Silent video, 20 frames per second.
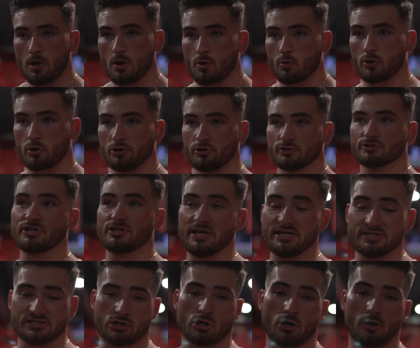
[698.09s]
We're gonna use an
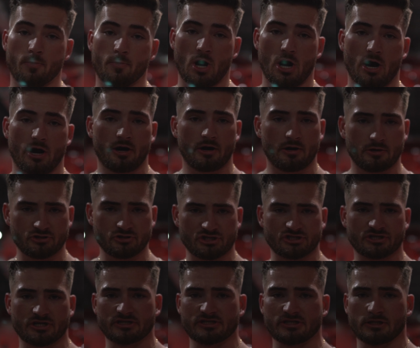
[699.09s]
easy curl bar
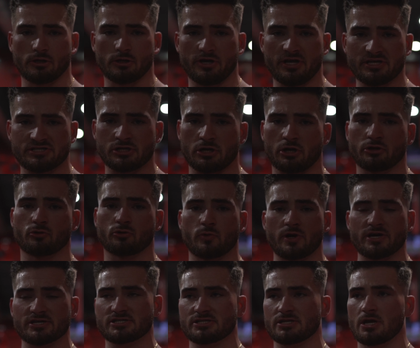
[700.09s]
just because it's a little easier on the
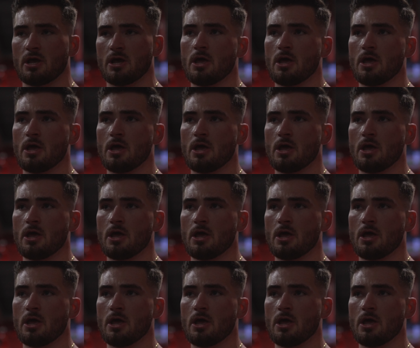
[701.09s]
wrists,